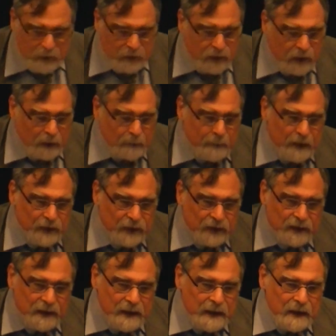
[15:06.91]

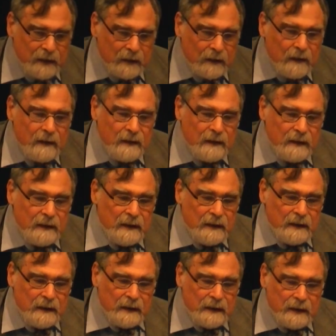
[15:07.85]
Mason Neale
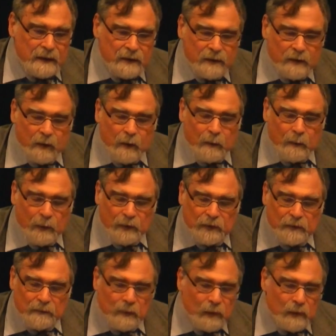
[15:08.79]
is
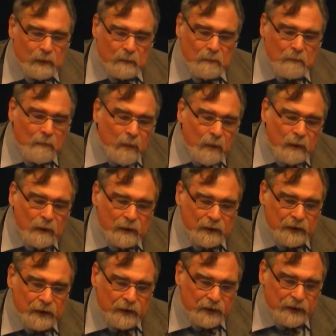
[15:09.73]
almost more
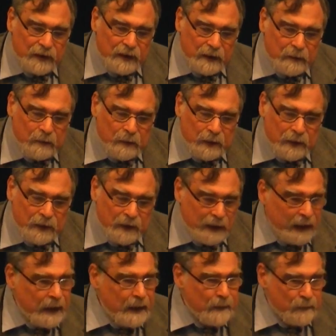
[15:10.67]
associated with the
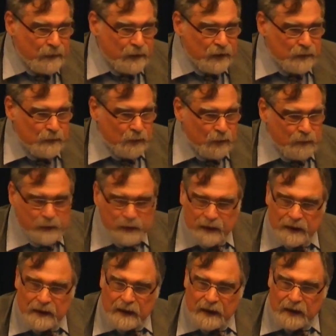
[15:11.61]
Cambridge movement
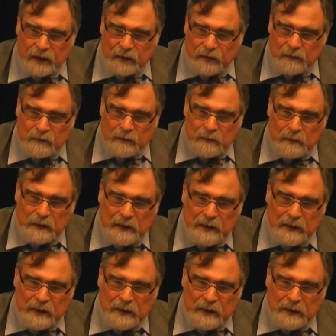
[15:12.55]
than the Oxford movement.